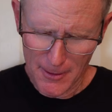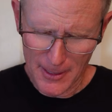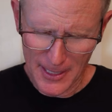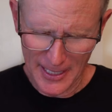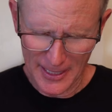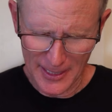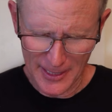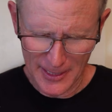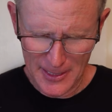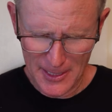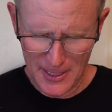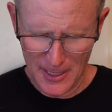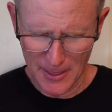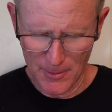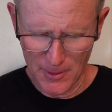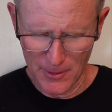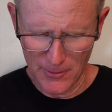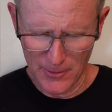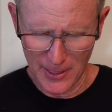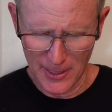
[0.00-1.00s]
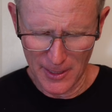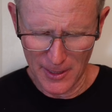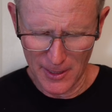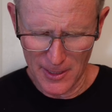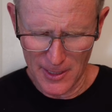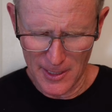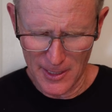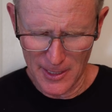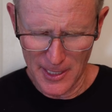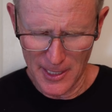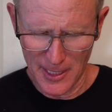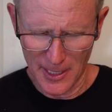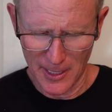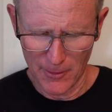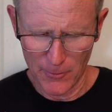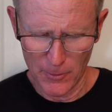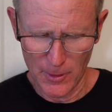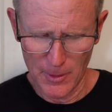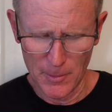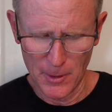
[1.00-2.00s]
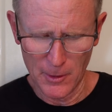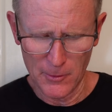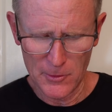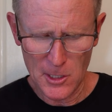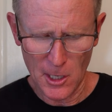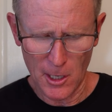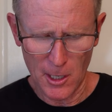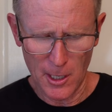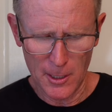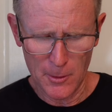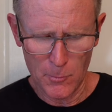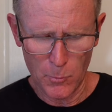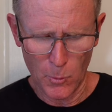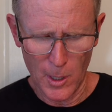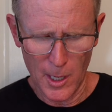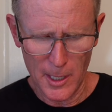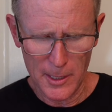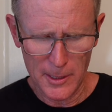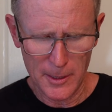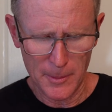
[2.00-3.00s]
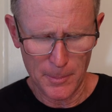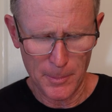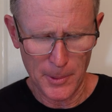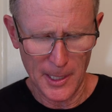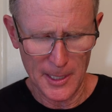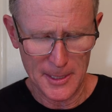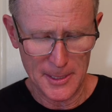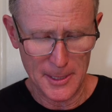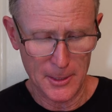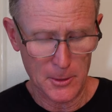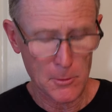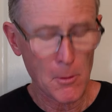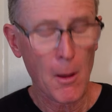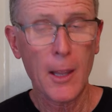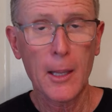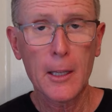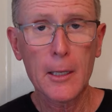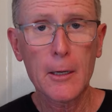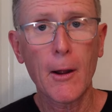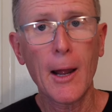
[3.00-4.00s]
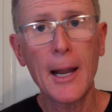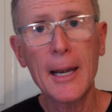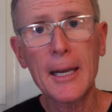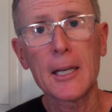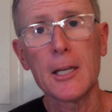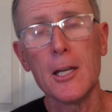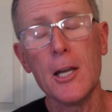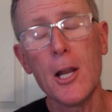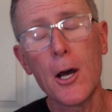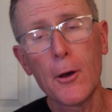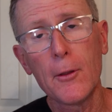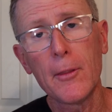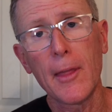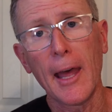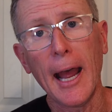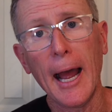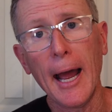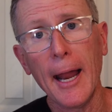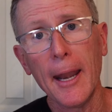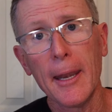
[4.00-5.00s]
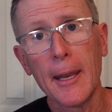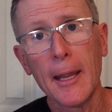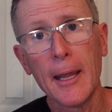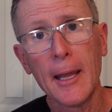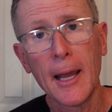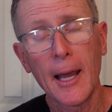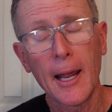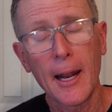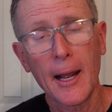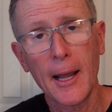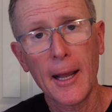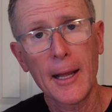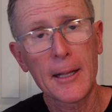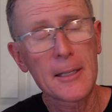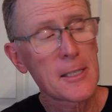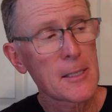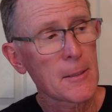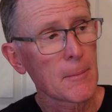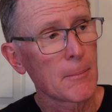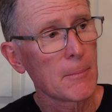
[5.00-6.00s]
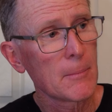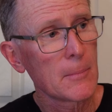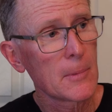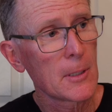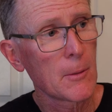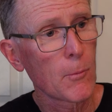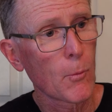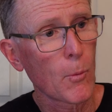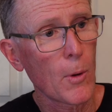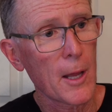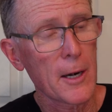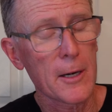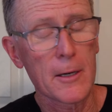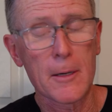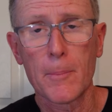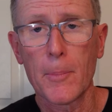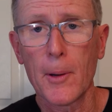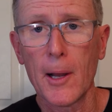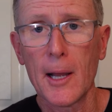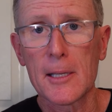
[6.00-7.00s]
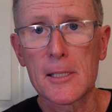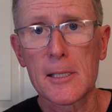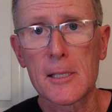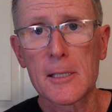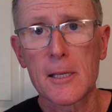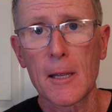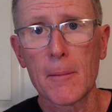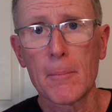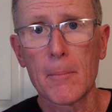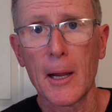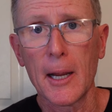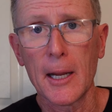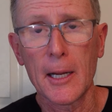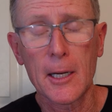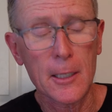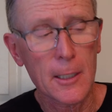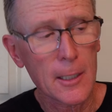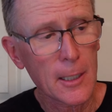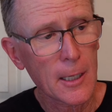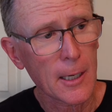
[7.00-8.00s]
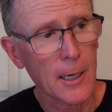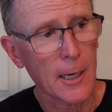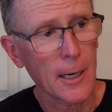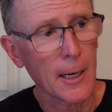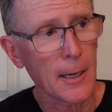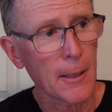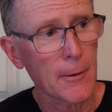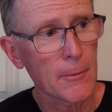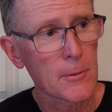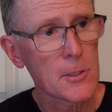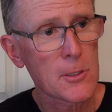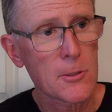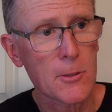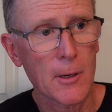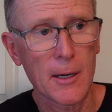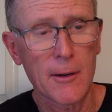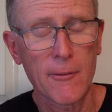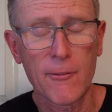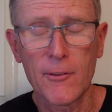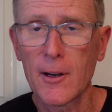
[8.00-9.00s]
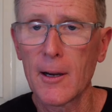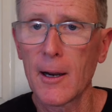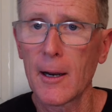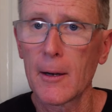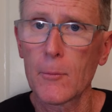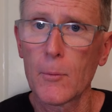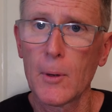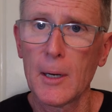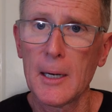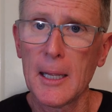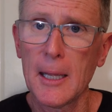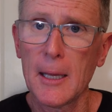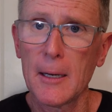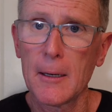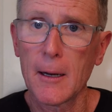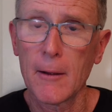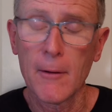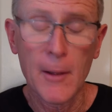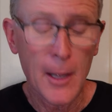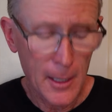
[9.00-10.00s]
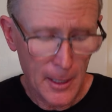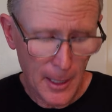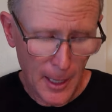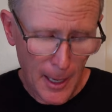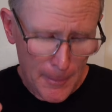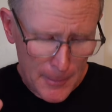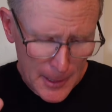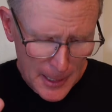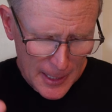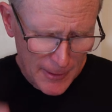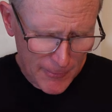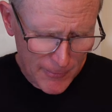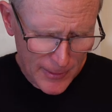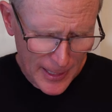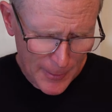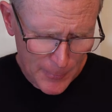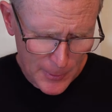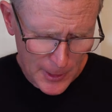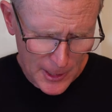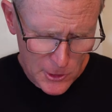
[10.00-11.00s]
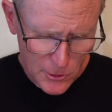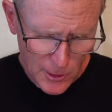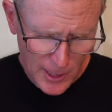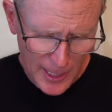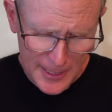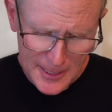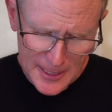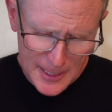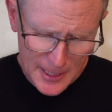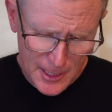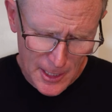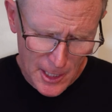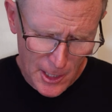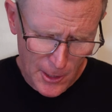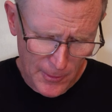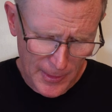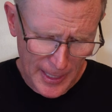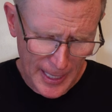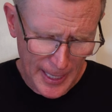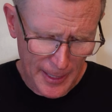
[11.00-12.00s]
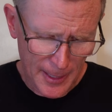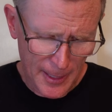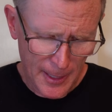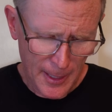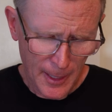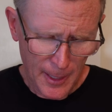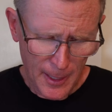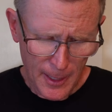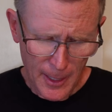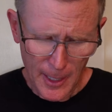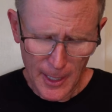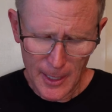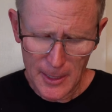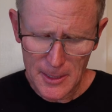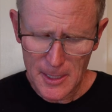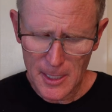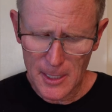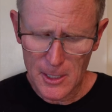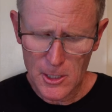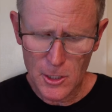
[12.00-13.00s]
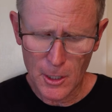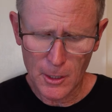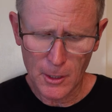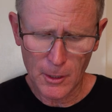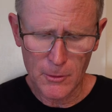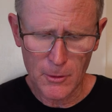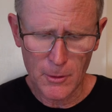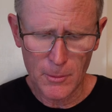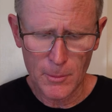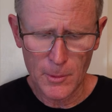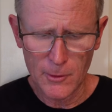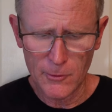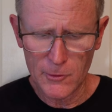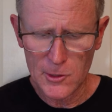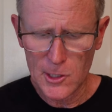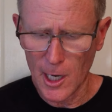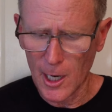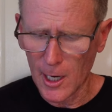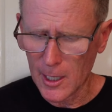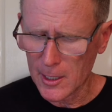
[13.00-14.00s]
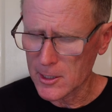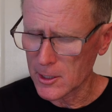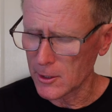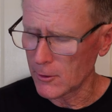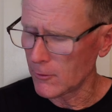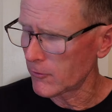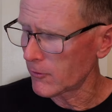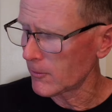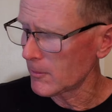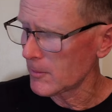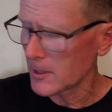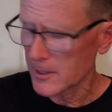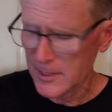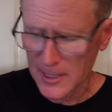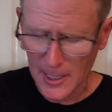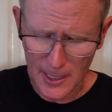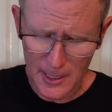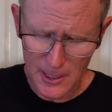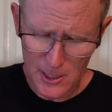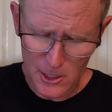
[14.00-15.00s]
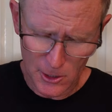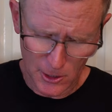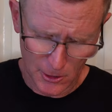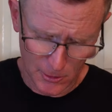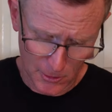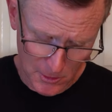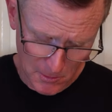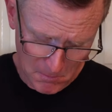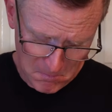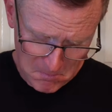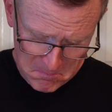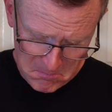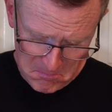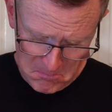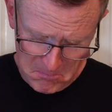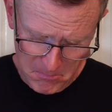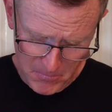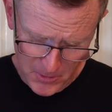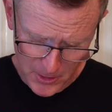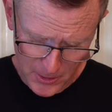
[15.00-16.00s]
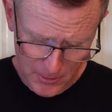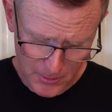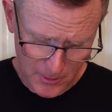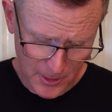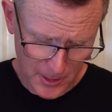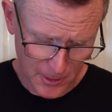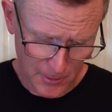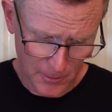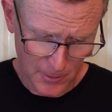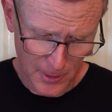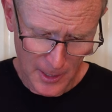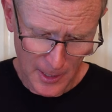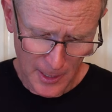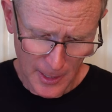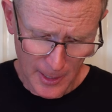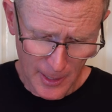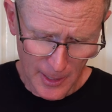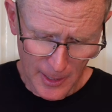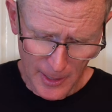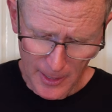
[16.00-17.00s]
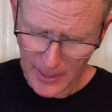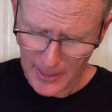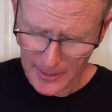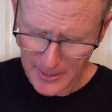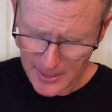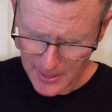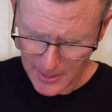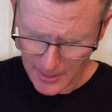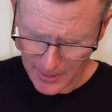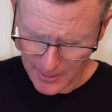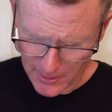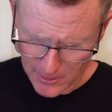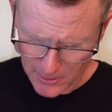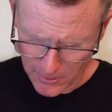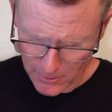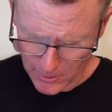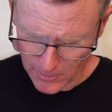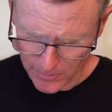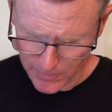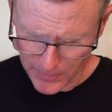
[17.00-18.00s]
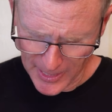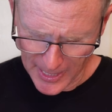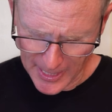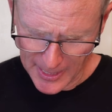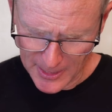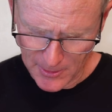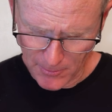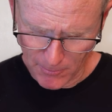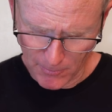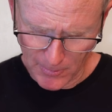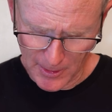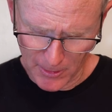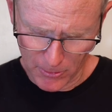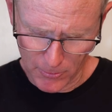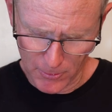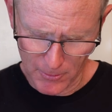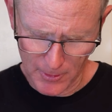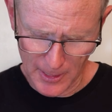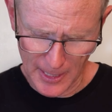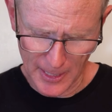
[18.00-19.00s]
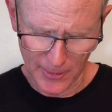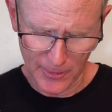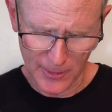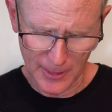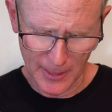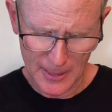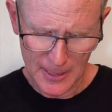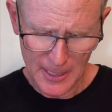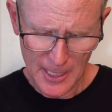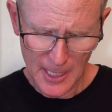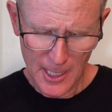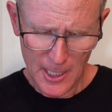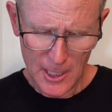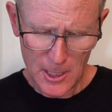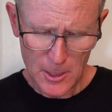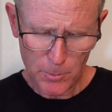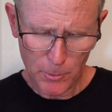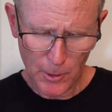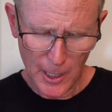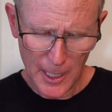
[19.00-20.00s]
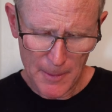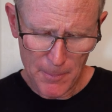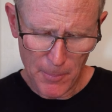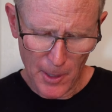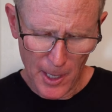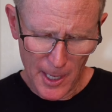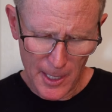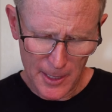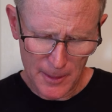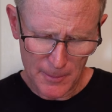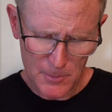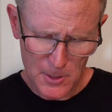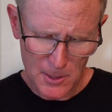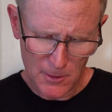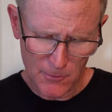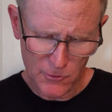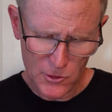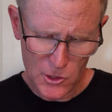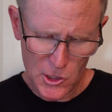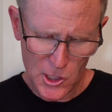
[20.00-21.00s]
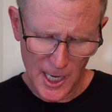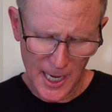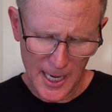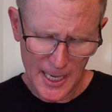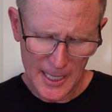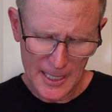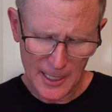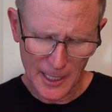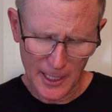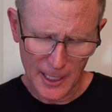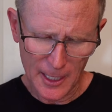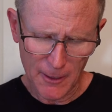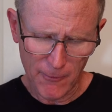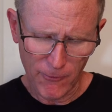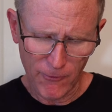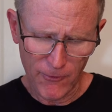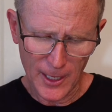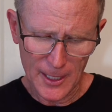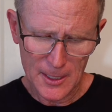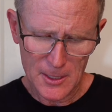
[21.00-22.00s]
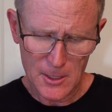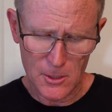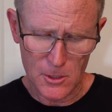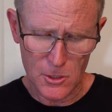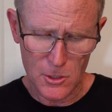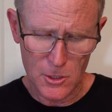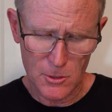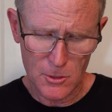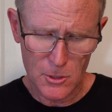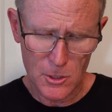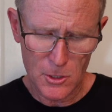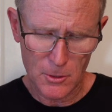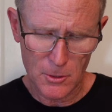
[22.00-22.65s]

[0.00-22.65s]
right, let's see. Moving along here. Removes hard water deposits. You know, I didn't know that. And I had some water deposits on my car, and I was trying to figure out a way to get enough. I'm going to give that one a try. Didn't know that. It says you can remove dog dew from your tennis shoes. Who knew? Let's see. There's a whole page and went through nothing. Spray bottoms of chain link fences that